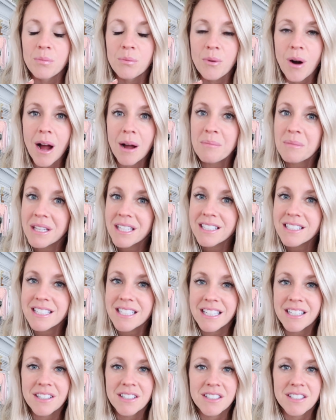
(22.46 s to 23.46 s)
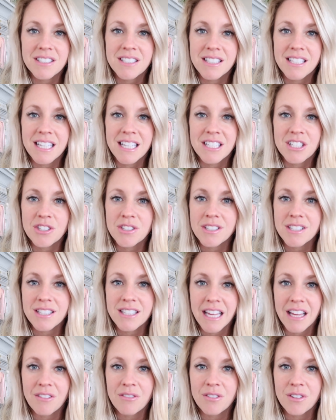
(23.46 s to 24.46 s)
brought me to tears and just
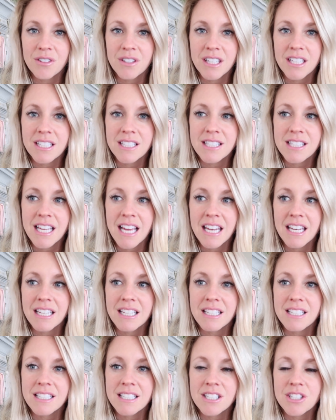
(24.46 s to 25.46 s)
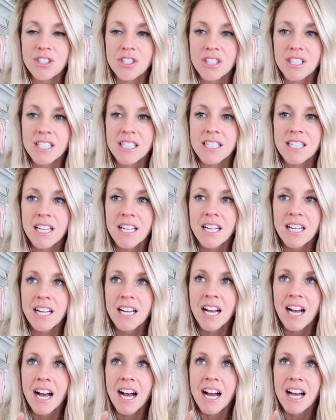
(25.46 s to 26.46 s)
thankfulness. And it is just
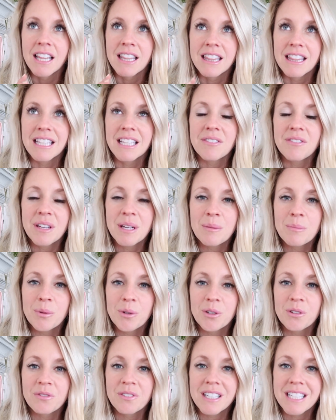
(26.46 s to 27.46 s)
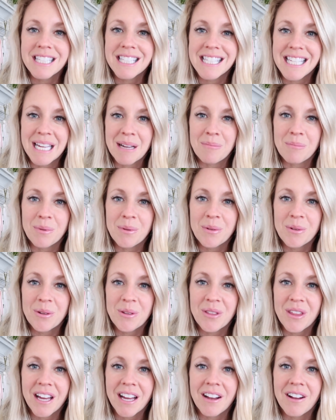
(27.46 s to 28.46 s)
living proof
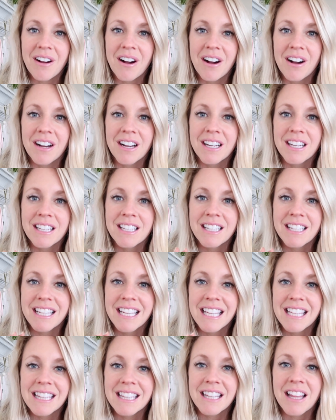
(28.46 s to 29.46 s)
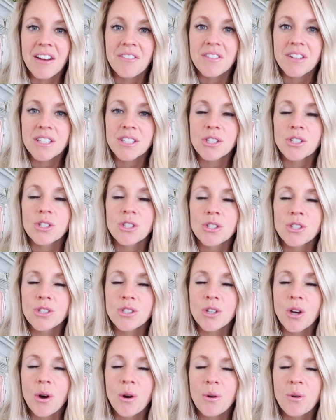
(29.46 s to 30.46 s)
example that God can love us
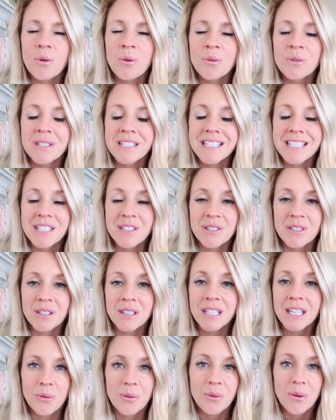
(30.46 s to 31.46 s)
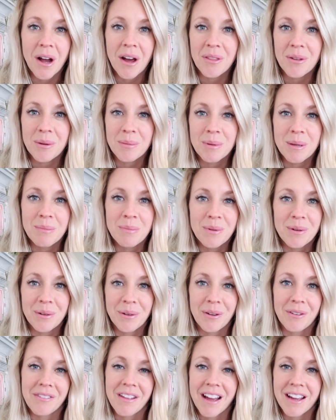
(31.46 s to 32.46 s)
so dearly through other people in
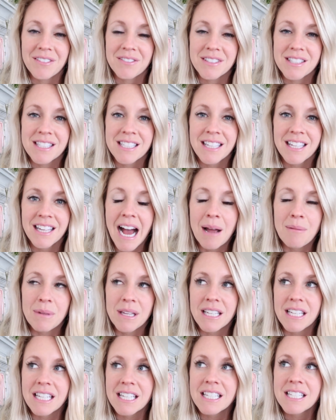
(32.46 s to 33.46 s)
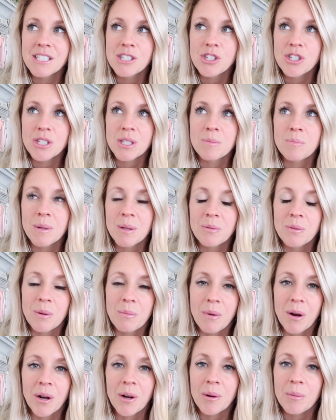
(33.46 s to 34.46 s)
our lives. I mean, it has just been
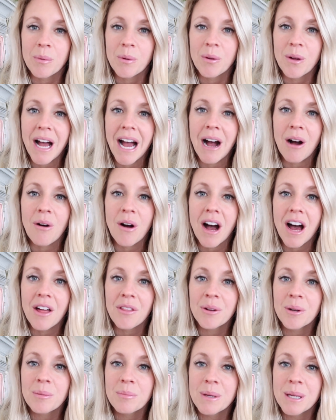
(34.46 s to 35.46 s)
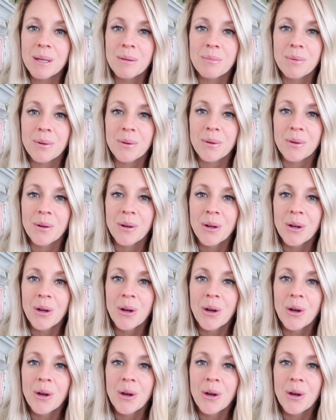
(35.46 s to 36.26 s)
remarkable how other people